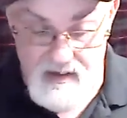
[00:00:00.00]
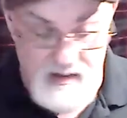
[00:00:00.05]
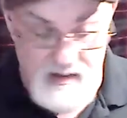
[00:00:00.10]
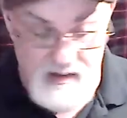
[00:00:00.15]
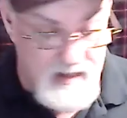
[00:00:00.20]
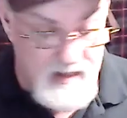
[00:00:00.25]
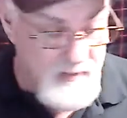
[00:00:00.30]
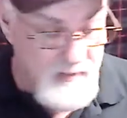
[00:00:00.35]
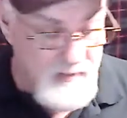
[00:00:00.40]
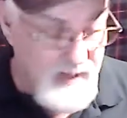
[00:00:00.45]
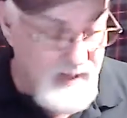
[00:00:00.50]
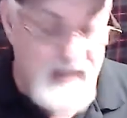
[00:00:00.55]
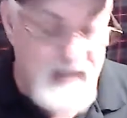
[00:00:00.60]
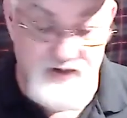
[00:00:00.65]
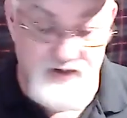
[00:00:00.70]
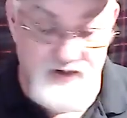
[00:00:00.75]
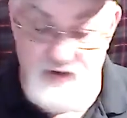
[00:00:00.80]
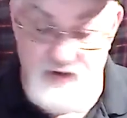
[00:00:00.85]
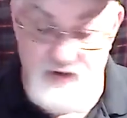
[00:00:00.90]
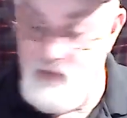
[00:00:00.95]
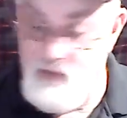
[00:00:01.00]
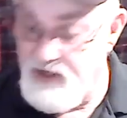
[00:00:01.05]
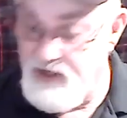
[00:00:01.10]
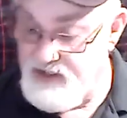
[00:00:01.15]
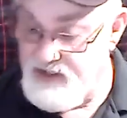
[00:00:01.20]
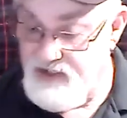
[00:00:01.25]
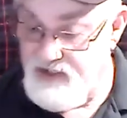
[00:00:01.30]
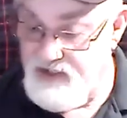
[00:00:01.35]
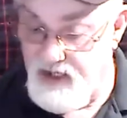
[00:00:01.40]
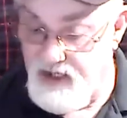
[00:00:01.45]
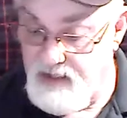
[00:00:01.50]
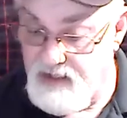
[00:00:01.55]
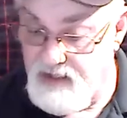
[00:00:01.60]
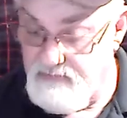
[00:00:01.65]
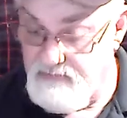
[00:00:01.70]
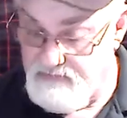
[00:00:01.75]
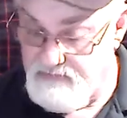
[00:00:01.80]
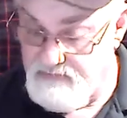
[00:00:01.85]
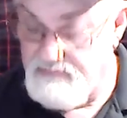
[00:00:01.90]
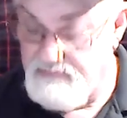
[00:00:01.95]
They will ask you one at a
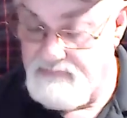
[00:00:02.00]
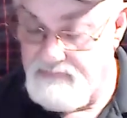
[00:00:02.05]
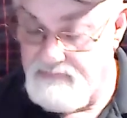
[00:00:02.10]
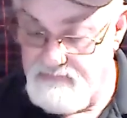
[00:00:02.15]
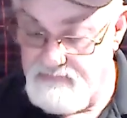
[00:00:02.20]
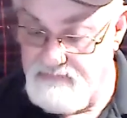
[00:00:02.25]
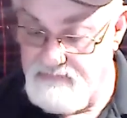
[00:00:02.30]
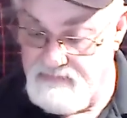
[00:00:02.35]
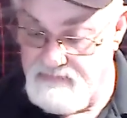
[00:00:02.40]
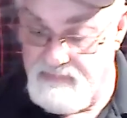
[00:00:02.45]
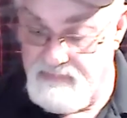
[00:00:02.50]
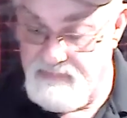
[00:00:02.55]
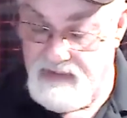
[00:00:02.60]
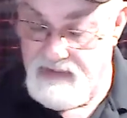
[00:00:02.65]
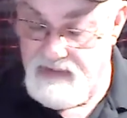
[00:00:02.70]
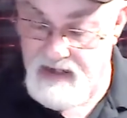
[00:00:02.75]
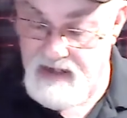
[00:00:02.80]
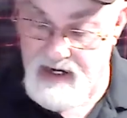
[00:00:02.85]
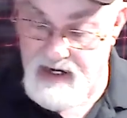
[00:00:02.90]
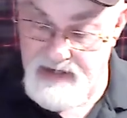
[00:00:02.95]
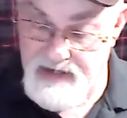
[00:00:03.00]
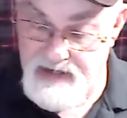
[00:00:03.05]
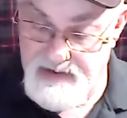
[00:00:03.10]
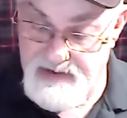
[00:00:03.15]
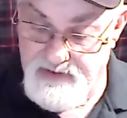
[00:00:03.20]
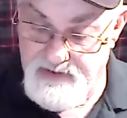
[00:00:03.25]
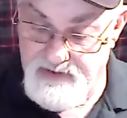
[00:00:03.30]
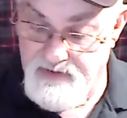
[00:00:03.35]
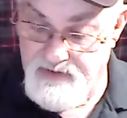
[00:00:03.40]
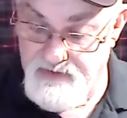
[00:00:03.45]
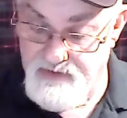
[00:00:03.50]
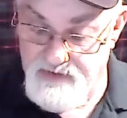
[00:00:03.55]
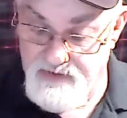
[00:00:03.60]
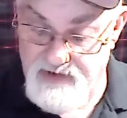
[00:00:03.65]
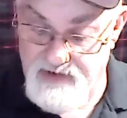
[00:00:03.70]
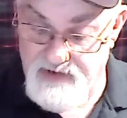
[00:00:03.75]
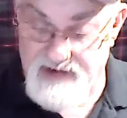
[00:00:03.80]
time, and you know, you're going to